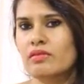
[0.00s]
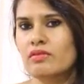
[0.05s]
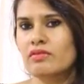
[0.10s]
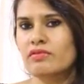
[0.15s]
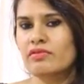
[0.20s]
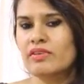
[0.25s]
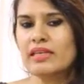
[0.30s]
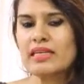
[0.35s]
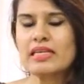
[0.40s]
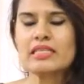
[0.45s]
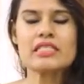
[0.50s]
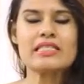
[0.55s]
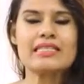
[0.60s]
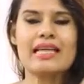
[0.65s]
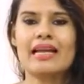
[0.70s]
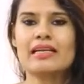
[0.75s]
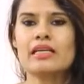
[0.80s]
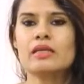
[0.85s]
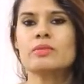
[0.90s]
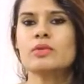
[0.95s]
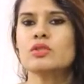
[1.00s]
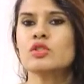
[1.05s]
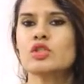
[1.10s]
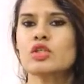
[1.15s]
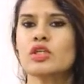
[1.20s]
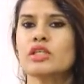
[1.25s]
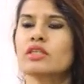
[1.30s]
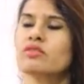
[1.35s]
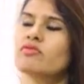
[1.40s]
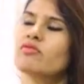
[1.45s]
Venus natal
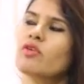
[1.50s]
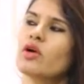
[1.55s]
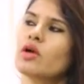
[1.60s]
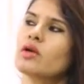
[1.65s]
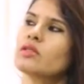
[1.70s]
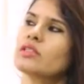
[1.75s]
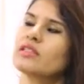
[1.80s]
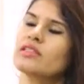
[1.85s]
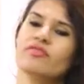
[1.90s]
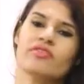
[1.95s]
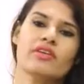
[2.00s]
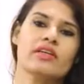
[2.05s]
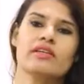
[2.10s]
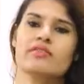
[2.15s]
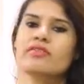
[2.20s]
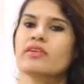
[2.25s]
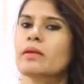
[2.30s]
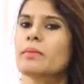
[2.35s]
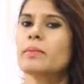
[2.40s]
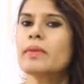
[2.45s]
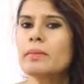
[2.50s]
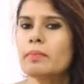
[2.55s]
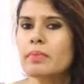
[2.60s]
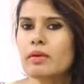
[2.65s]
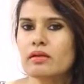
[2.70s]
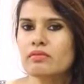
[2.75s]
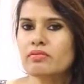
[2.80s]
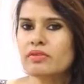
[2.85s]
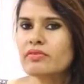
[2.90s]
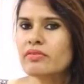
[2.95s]
positioning for different people,
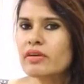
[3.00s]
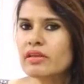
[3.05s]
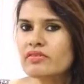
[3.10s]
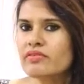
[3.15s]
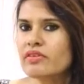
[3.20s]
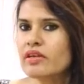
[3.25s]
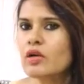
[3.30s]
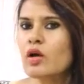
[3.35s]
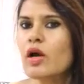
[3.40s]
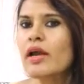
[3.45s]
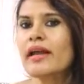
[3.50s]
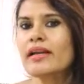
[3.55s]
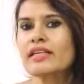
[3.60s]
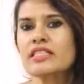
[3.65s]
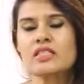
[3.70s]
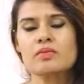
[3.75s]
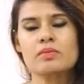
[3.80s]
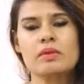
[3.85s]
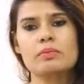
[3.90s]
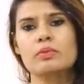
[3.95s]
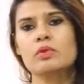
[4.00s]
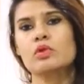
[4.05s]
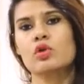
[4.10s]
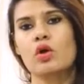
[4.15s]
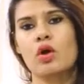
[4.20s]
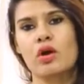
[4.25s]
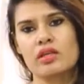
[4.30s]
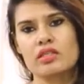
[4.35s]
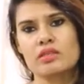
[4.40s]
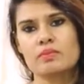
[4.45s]
different Aries people,
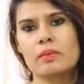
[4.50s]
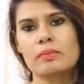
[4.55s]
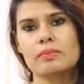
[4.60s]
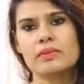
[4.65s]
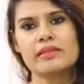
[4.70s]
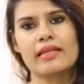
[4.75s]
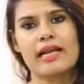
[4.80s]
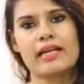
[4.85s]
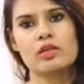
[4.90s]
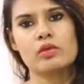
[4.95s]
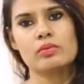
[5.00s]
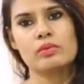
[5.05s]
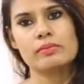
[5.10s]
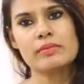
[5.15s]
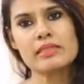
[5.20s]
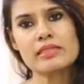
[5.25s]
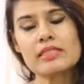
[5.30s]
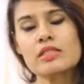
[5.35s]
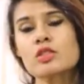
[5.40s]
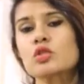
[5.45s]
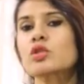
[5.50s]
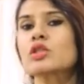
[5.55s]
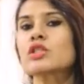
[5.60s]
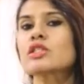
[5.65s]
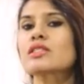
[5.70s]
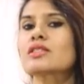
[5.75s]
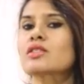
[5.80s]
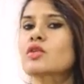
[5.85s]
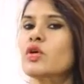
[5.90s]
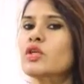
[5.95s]
Taurus people, that will be missing. So it
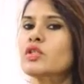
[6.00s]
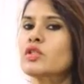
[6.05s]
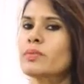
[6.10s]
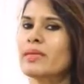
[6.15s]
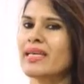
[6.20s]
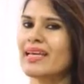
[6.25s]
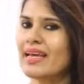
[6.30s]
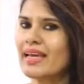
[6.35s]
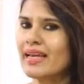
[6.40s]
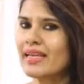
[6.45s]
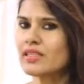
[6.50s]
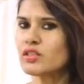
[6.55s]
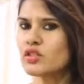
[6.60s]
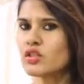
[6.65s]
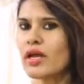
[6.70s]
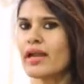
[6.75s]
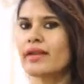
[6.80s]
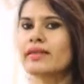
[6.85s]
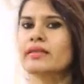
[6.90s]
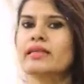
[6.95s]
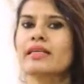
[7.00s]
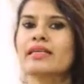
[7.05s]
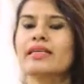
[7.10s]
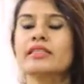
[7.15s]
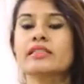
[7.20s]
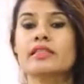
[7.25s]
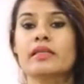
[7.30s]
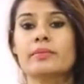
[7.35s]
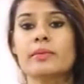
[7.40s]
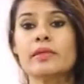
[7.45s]
is going to be in general
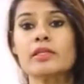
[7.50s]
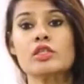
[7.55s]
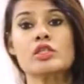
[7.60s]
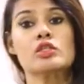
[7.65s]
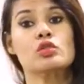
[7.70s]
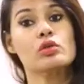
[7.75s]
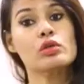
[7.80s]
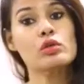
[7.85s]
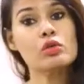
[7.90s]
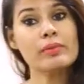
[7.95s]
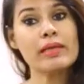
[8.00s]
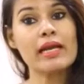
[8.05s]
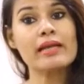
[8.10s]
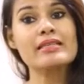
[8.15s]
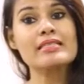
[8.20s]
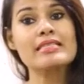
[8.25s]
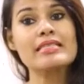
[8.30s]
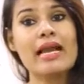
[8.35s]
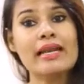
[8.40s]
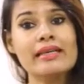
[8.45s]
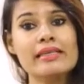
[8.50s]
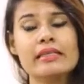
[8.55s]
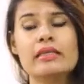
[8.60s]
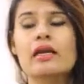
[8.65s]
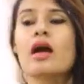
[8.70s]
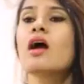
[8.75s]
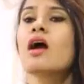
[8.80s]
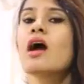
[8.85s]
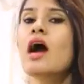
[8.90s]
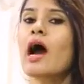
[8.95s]
interpretation. So you will be understanding
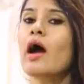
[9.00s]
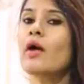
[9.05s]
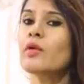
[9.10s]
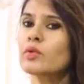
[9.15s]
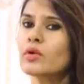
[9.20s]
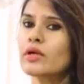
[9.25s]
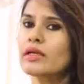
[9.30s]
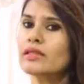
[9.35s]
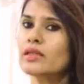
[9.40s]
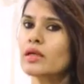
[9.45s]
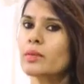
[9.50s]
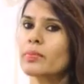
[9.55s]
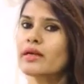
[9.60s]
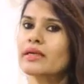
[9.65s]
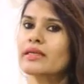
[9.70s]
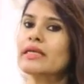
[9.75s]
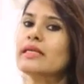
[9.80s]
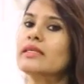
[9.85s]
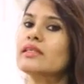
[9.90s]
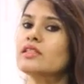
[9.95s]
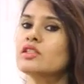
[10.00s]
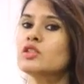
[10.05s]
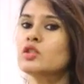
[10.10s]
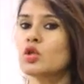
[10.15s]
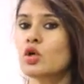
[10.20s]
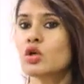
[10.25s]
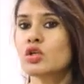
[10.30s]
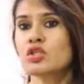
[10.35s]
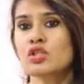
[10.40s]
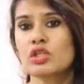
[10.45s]
how to interpret in
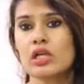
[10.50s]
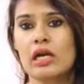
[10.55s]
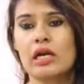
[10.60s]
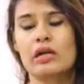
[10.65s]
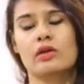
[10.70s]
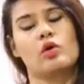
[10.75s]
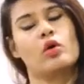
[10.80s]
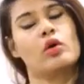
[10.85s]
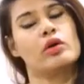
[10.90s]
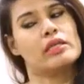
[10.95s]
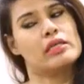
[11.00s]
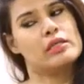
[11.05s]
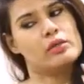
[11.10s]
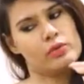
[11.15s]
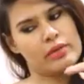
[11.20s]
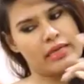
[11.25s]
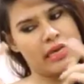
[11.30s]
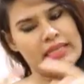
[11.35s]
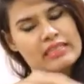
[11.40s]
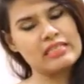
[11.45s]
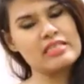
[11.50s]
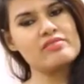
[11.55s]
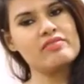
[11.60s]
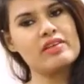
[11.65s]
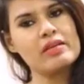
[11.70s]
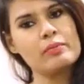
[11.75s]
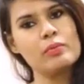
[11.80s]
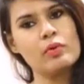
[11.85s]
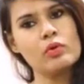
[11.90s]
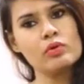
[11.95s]
your chart, or you can
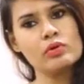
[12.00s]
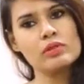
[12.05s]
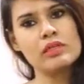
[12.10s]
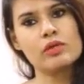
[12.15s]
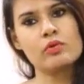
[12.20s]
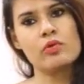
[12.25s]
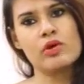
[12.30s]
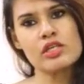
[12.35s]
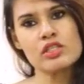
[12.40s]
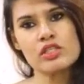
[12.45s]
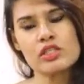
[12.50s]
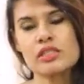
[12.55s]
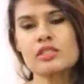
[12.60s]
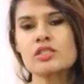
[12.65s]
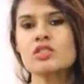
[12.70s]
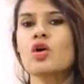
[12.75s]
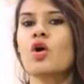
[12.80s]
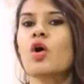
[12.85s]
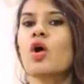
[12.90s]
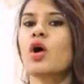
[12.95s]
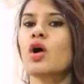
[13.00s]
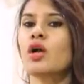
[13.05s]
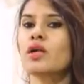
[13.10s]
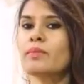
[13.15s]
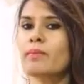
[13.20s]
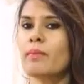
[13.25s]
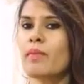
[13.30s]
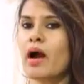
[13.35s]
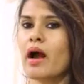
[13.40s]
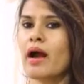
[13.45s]
even put the questions
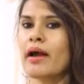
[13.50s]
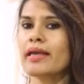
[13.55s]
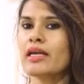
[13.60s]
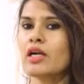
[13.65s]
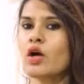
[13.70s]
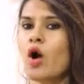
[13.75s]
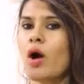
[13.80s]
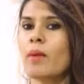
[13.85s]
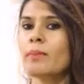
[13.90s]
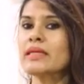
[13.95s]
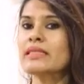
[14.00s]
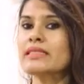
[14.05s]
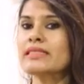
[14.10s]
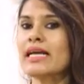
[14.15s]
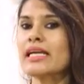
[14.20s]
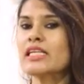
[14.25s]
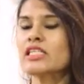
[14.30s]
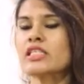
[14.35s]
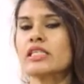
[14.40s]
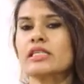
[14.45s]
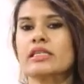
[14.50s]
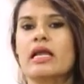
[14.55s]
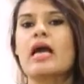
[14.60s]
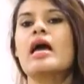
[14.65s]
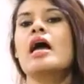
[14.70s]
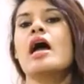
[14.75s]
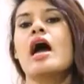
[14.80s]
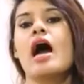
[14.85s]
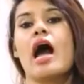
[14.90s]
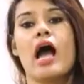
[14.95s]
on my comment section.
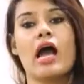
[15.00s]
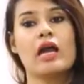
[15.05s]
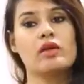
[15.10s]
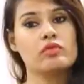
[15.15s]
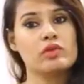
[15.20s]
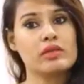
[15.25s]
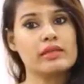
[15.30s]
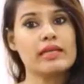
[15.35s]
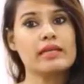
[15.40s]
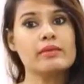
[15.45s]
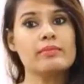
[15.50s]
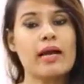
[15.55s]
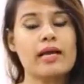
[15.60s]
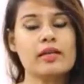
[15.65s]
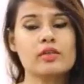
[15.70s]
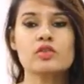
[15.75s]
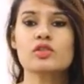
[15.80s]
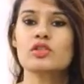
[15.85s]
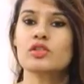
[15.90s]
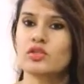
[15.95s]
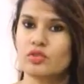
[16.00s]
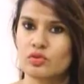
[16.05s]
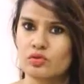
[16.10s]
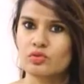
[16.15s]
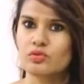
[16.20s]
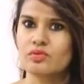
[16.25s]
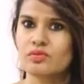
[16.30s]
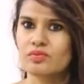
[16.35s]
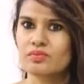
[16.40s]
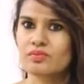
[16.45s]
I will get back to you.
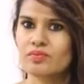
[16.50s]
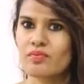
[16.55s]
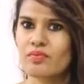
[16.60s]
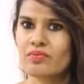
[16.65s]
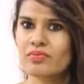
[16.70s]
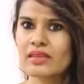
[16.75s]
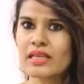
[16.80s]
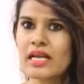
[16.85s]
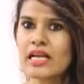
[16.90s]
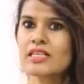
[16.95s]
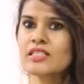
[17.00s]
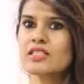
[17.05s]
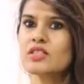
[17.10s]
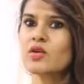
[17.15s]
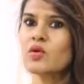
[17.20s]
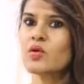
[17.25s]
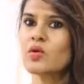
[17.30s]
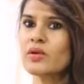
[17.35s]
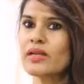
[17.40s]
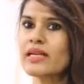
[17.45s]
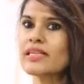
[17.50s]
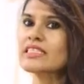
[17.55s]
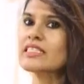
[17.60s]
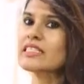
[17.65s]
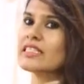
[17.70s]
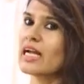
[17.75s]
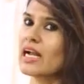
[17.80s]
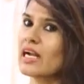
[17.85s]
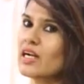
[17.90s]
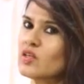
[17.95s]
So let's
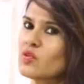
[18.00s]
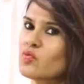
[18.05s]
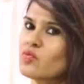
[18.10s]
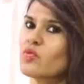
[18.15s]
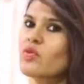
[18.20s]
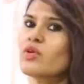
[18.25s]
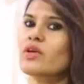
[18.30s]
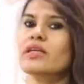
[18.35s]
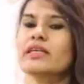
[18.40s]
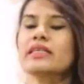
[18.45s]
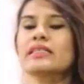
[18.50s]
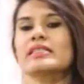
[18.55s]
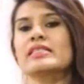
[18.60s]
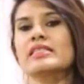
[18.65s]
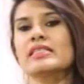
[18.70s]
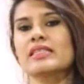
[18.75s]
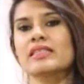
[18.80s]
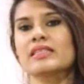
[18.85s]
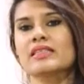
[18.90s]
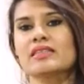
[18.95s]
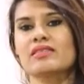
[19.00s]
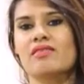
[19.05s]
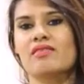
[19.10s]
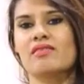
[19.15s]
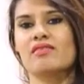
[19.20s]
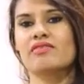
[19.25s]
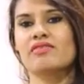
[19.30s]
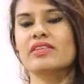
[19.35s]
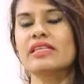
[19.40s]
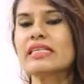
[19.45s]
start with
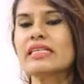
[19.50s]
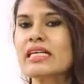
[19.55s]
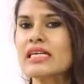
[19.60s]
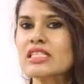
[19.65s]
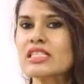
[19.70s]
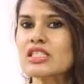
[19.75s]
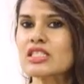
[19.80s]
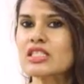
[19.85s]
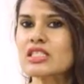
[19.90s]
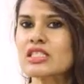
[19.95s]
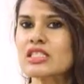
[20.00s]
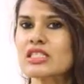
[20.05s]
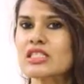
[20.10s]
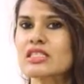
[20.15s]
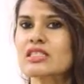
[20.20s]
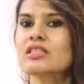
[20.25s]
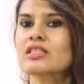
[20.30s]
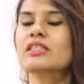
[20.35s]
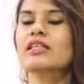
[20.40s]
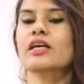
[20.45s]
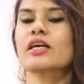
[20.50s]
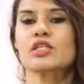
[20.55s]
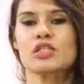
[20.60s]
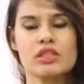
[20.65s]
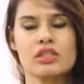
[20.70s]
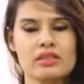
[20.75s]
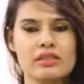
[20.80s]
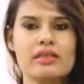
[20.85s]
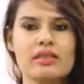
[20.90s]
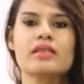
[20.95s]
Venus
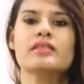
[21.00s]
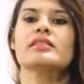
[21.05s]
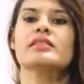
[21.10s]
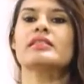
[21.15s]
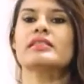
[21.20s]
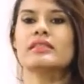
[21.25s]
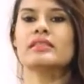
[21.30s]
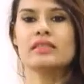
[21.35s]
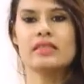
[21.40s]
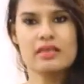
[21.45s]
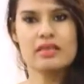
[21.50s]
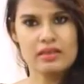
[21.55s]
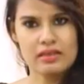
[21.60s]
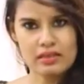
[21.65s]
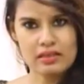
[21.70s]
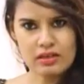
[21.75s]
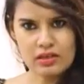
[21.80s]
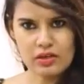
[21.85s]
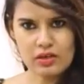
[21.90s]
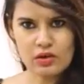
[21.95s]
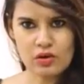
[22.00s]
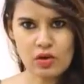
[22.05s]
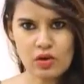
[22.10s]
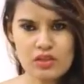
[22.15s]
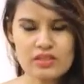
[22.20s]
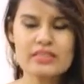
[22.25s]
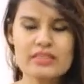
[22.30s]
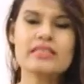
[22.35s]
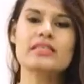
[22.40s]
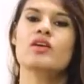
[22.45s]
Nakshatra
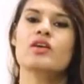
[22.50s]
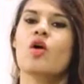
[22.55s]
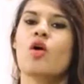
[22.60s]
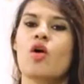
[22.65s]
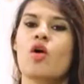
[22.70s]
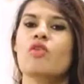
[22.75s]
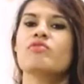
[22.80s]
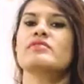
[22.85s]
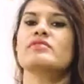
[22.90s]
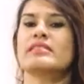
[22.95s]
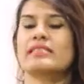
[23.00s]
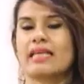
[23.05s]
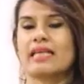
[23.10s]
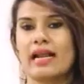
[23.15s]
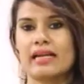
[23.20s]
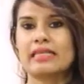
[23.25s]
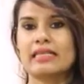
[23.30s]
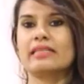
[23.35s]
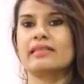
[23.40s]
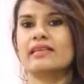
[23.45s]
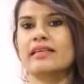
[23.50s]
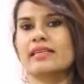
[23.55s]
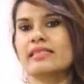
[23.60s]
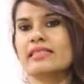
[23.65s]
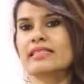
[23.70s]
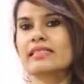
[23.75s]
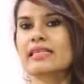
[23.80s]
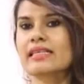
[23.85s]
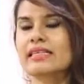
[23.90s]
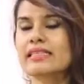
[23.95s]
crossing of Saturn in
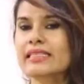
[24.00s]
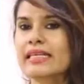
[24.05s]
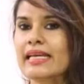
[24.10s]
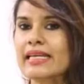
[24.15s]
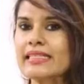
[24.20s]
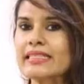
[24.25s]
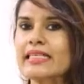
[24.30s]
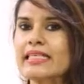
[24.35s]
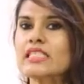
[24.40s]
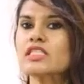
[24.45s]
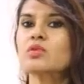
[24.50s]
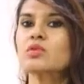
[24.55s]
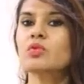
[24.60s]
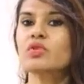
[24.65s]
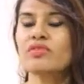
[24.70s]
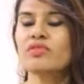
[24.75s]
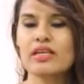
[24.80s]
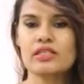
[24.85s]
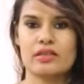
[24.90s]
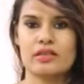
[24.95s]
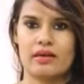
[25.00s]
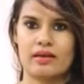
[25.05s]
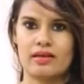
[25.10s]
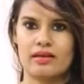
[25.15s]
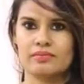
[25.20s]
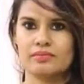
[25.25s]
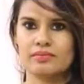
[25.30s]
Sagittarius Purvashara.